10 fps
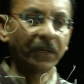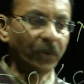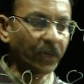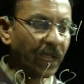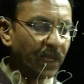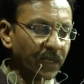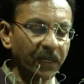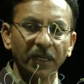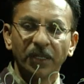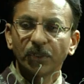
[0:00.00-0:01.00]
Okay.
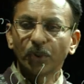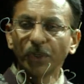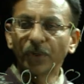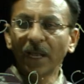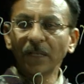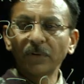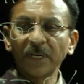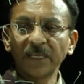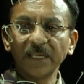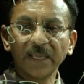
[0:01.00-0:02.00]
So, you
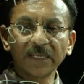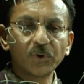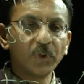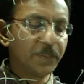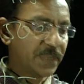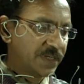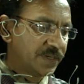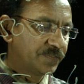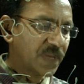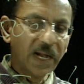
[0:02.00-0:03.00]
calculate the XU limit
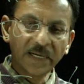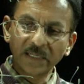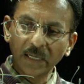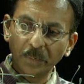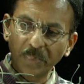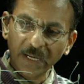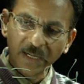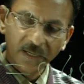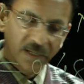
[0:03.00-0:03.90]
and compare